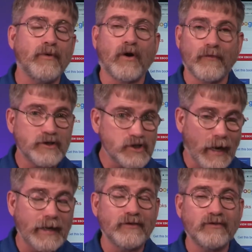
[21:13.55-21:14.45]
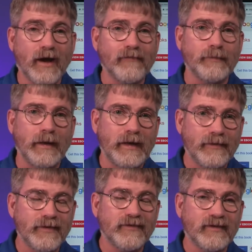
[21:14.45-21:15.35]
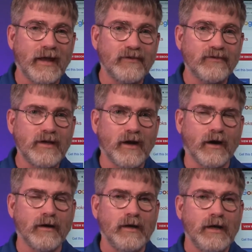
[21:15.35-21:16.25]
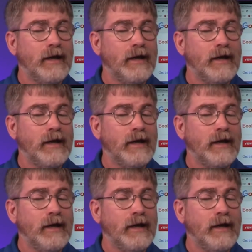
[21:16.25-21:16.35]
or the Chinese government in this case here.